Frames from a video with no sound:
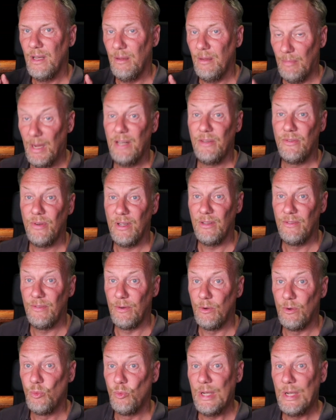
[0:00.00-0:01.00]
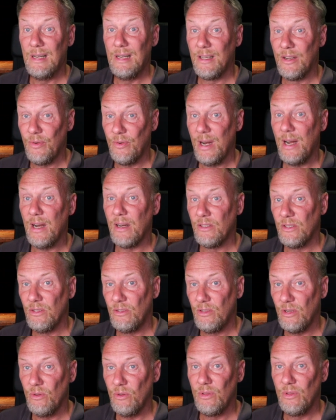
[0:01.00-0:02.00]
my transfer will crash.
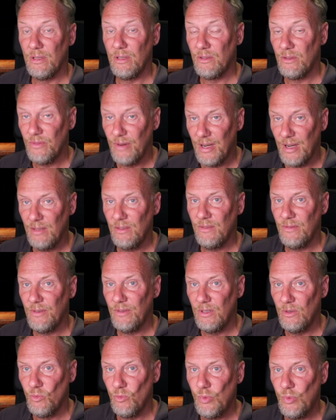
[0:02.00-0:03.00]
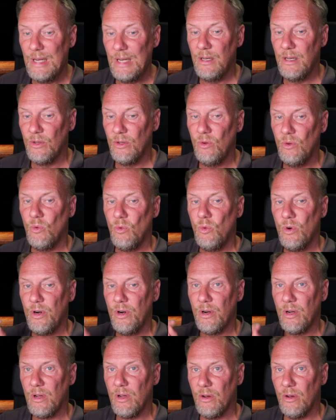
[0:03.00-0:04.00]
So the transfer will not
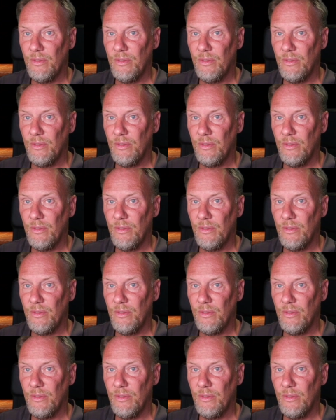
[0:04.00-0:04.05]
work